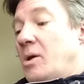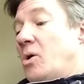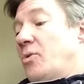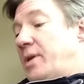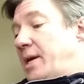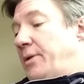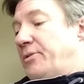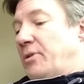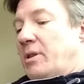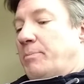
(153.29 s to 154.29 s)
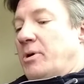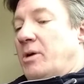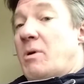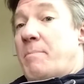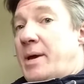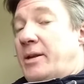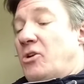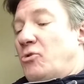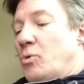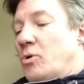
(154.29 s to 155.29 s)
On the eastern spur were men
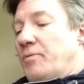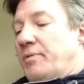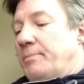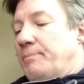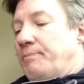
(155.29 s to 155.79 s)
and dwarves.